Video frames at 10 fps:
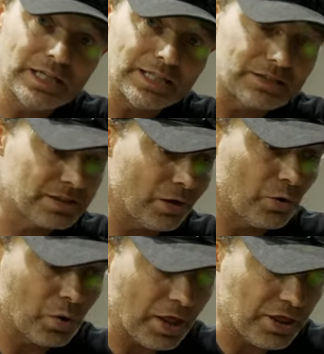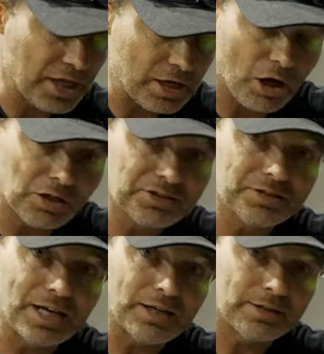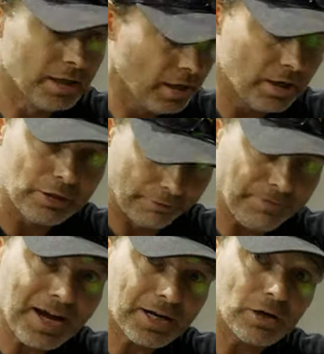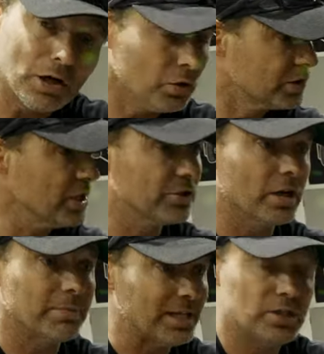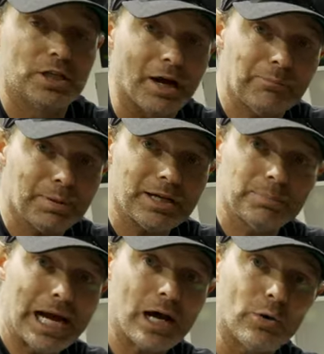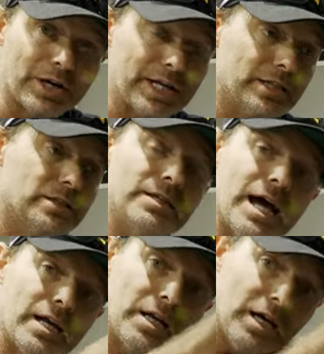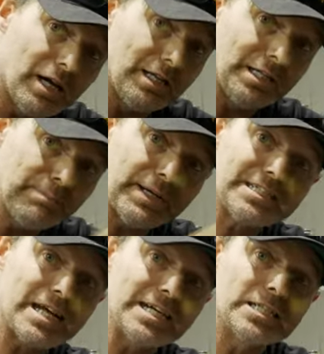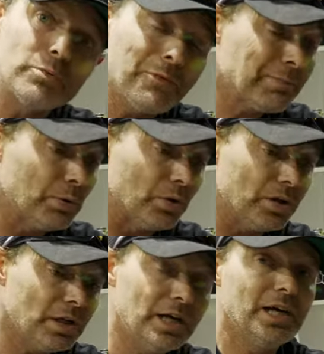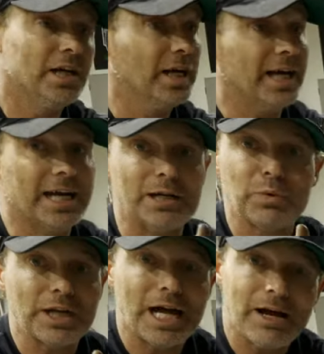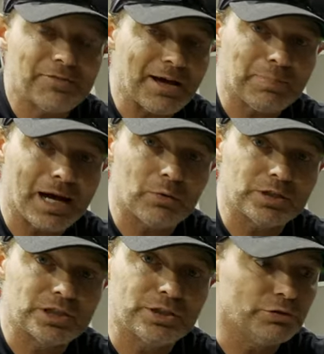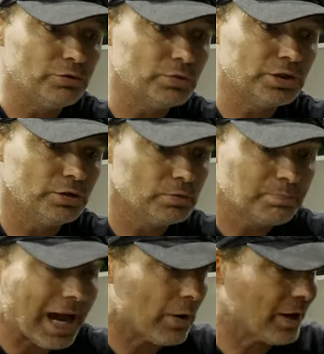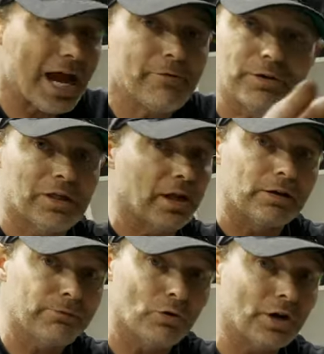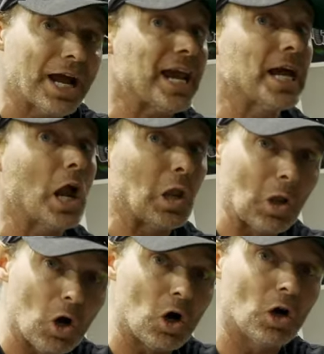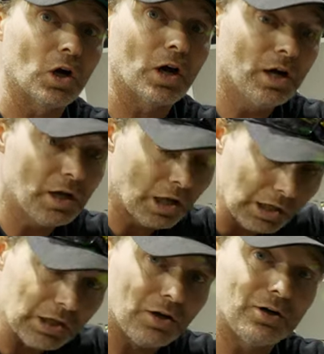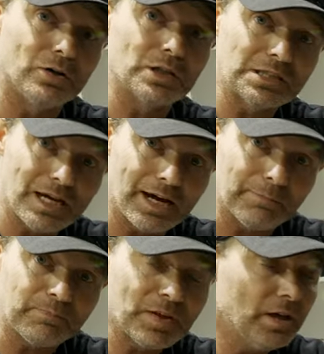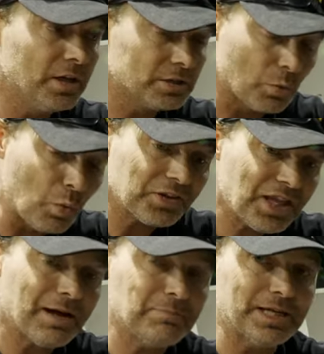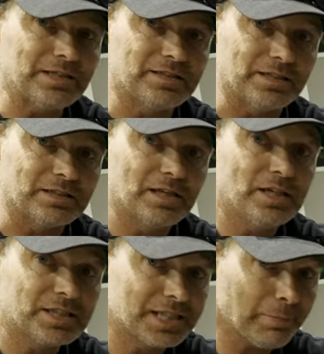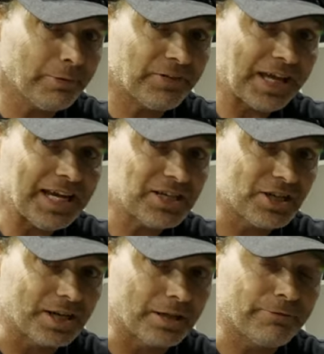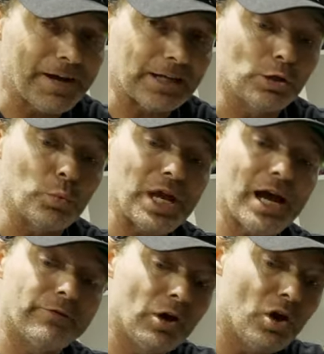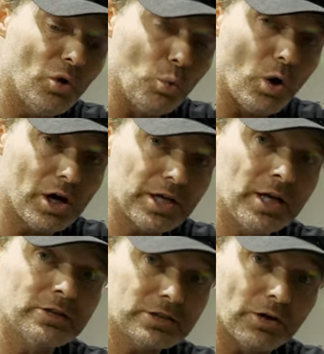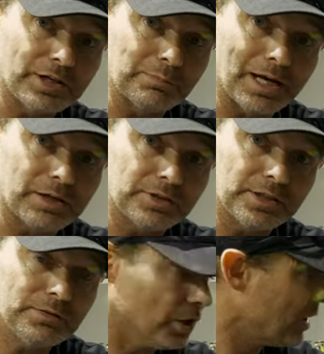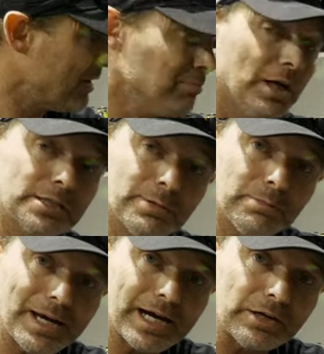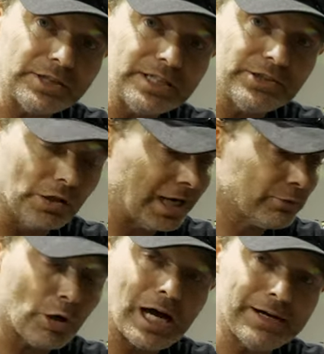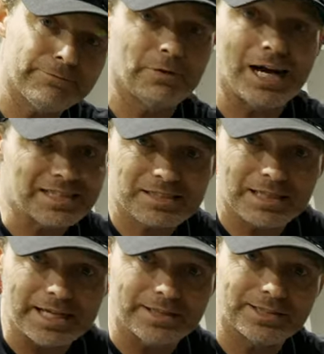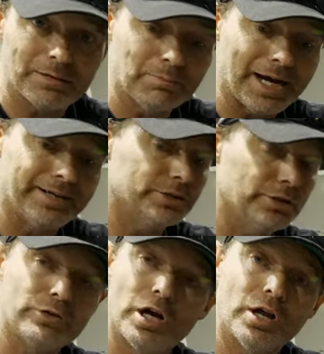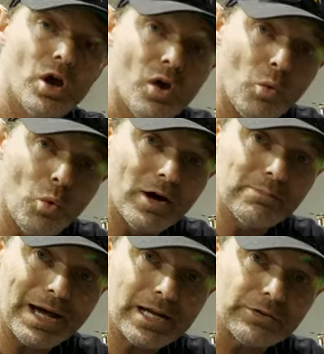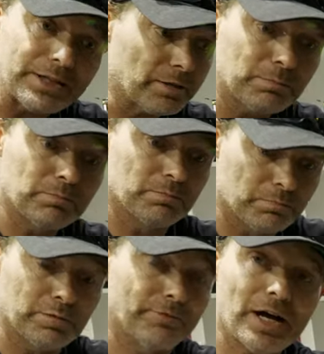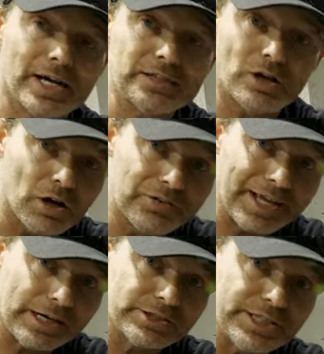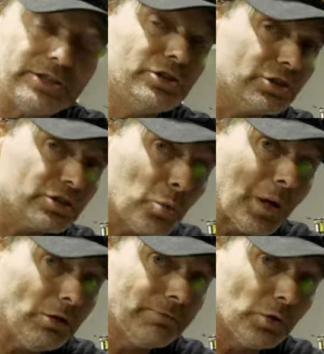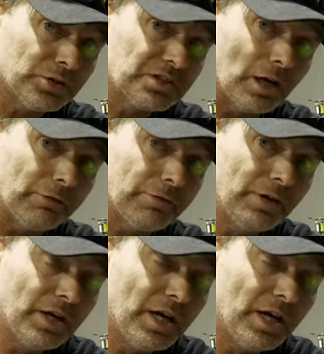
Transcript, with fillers: And so the alternator, the fire hose, is going to be dumping power into that Olympic-sized swimming pool, and we're going to have that power to, to power everything for a long, long time. So what that means is simplification in the fact that we have one starting battery. You don't have multiple batteries, you don't have to have isolator combiners, you've got one battery that provides all the energy to your twelve volt stuff.